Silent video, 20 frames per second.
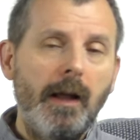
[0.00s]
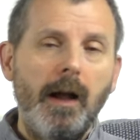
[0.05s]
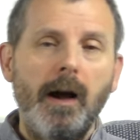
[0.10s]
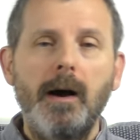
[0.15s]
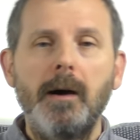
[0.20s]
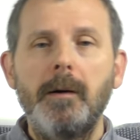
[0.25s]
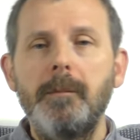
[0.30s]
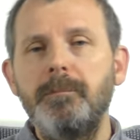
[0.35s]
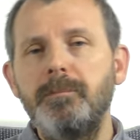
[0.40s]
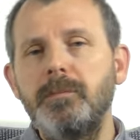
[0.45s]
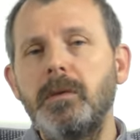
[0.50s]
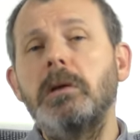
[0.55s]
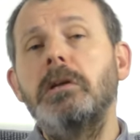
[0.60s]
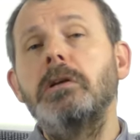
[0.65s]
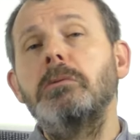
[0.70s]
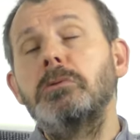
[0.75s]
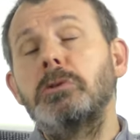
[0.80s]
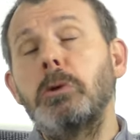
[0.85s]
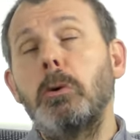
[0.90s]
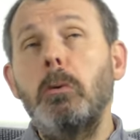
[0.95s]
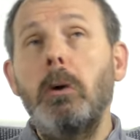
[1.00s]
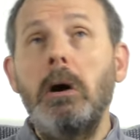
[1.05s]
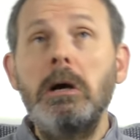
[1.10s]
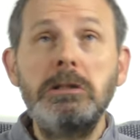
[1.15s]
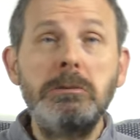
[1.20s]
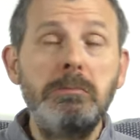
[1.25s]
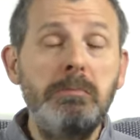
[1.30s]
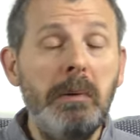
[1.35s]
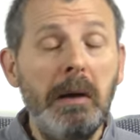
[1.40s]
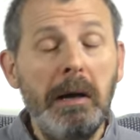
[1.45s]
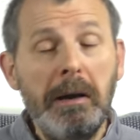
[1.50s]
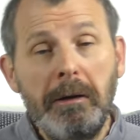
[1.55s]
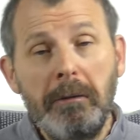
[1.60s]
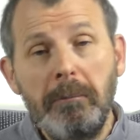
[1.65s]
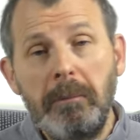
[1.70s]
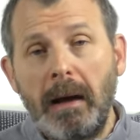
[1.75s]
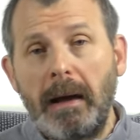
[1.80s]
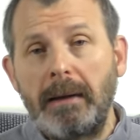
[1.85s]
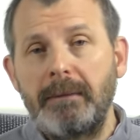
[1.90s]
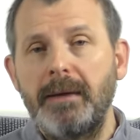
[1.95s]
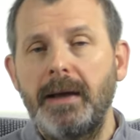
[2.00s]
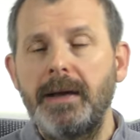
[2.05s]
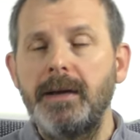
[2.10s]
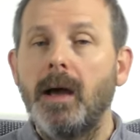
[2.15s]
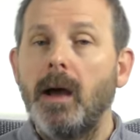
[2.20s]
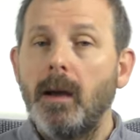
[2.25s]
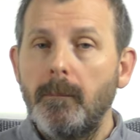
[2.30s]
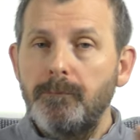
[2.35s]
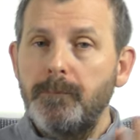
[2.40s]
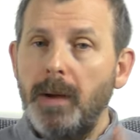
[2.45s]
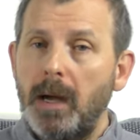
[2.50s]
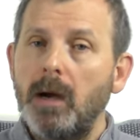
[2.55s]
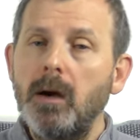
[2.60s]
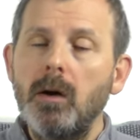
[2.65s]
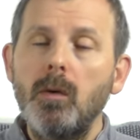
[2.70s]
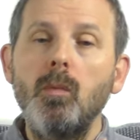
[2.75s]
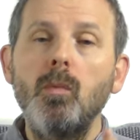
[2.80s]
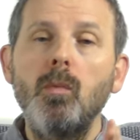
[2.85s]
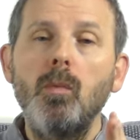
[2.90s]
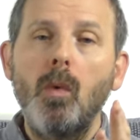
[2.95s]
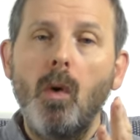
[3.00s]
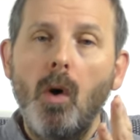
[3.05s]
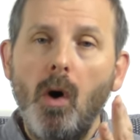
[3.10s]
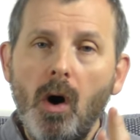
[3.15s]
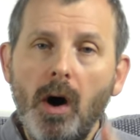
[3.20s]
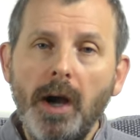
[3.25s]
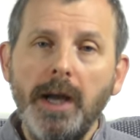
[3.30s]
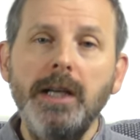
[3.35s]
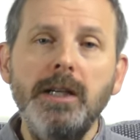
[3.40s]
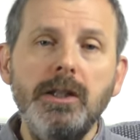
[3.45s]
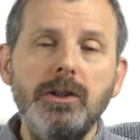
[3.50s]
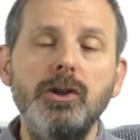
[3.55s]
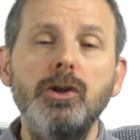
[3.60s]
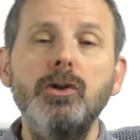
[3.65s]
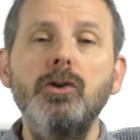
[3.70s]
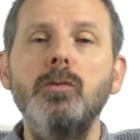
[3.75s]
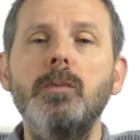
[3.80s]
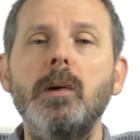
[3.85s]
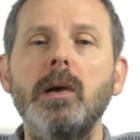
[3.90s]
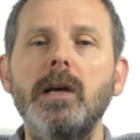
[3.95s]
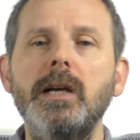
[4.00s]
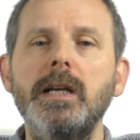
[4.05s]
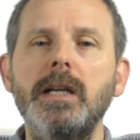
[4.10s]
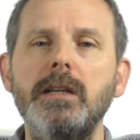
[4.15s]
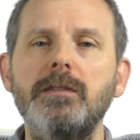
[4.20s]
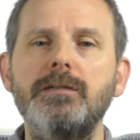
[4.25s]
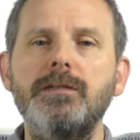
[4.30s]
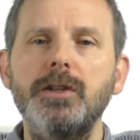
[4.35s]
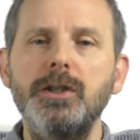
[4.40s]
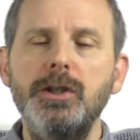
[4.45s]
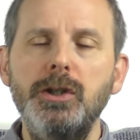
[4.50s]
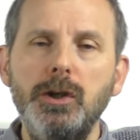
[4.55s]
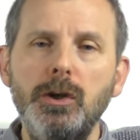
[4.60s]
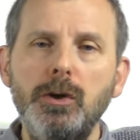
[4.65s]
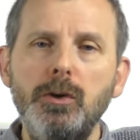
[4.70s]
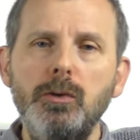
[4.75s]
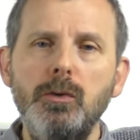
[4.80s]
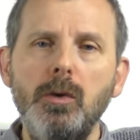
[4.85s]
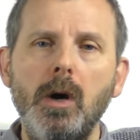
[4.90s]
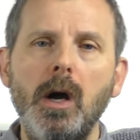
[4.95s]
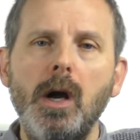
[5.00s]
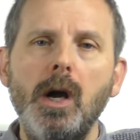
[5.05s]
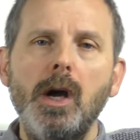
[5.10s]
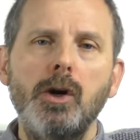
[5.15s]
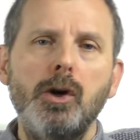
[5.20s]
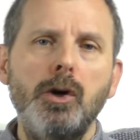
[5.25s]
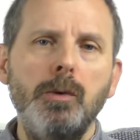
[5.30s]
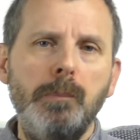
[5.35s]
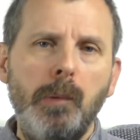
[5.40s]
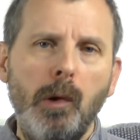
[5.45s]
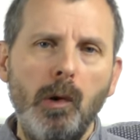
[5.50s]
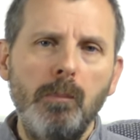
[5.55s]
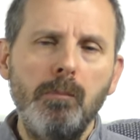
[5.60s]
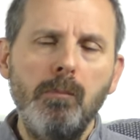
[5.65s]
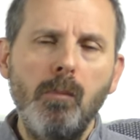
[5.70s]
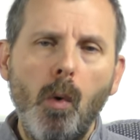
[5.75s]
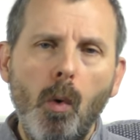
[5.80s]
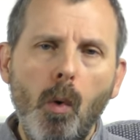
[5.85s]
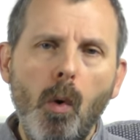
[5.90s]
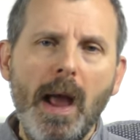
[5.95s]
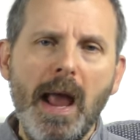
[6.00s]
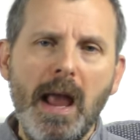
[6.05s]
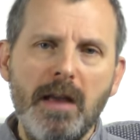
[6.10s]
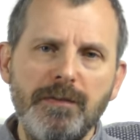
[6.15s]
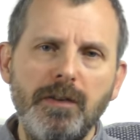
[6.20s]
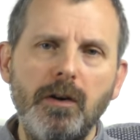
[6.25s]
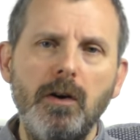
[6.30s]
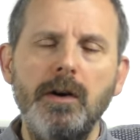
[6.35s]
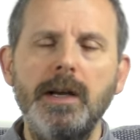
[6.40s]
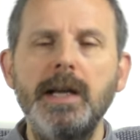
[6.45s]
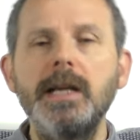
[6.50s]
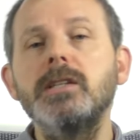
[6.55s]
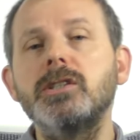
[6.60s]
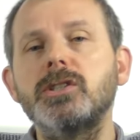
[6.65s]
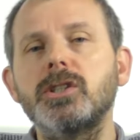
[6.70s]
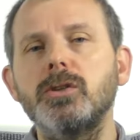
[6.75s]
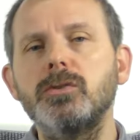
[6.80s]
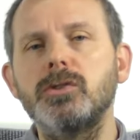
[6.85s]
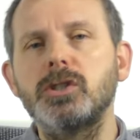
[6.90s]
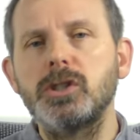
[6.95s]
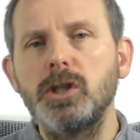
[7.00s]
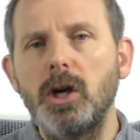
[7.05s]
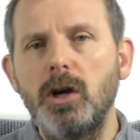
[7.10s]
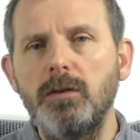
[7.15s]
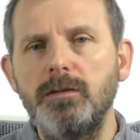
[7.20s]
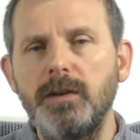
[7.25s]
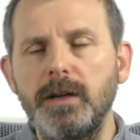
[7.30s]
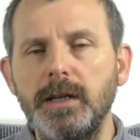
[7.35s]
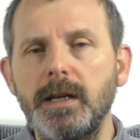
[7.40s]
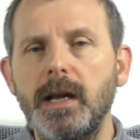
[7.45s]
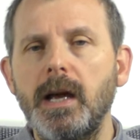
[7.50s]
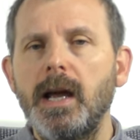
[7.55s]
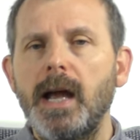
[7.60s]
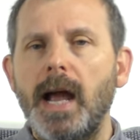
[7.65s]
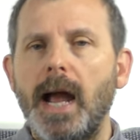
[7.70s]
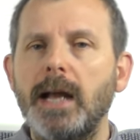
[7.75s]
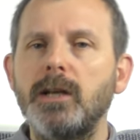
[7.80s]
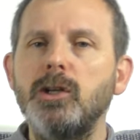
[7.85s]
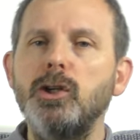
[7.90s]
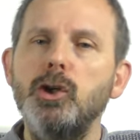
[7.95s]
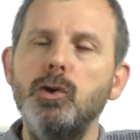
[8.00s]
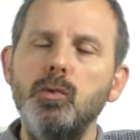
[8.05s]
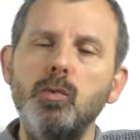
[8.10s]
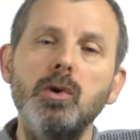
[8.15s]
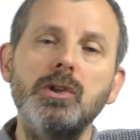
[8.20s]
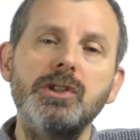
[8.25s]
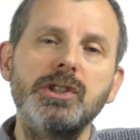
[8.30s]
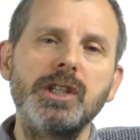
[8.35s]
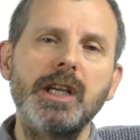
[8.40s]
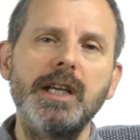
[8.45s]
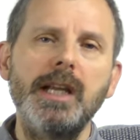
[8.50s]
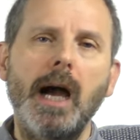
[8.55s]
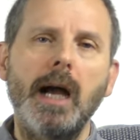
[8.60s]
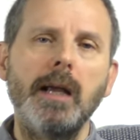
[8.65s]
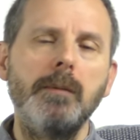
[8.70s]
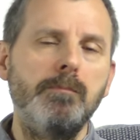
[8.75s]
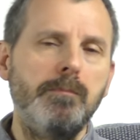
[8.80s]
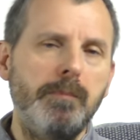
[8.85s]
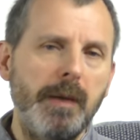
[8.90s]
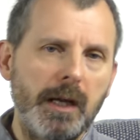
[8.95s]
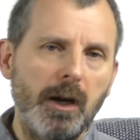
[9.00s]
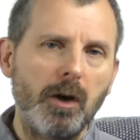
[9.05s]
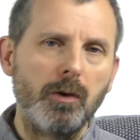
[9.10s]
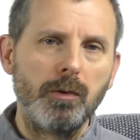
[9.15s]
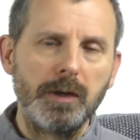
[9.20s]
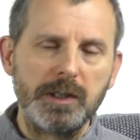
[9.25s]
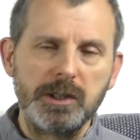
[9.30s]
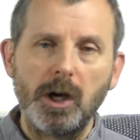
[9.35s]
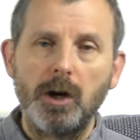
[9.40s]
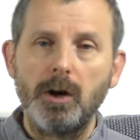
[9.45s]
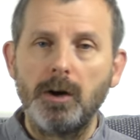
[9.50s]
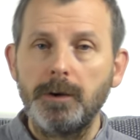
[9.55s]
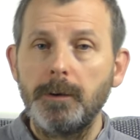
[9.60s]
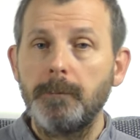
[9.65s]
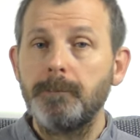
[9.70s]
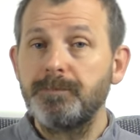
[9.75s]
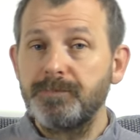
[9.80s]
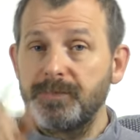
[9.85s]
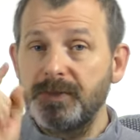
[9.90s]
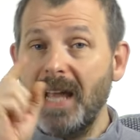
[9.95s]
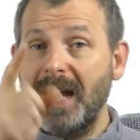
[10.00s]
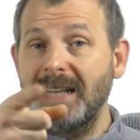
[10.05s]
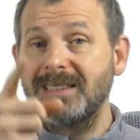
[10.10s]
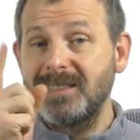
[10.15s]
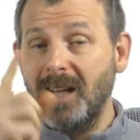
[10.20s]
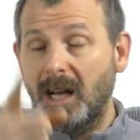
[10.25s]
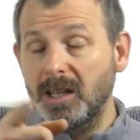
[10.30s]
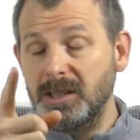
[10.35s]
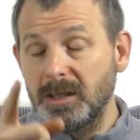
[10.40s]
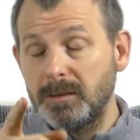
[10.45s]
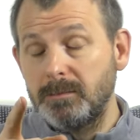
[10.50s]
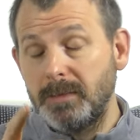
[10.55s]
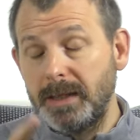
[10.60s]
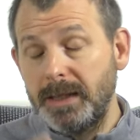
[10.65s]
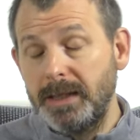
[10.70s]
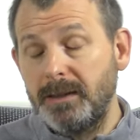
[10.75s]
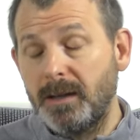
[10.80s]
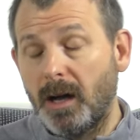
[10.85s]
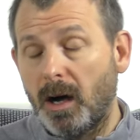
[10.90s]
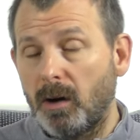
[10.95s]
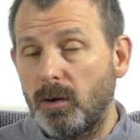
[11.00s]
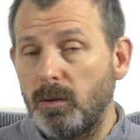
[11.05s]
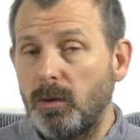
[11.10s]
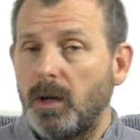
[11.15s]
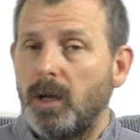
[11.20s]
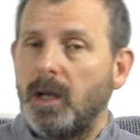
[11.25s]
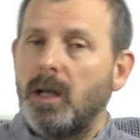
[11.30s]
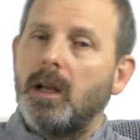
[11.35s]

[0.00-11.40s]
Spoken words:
And it was always better back then. But I do believe that you could put more effort into serving and you would see a bigger return. That doesn't mean, though,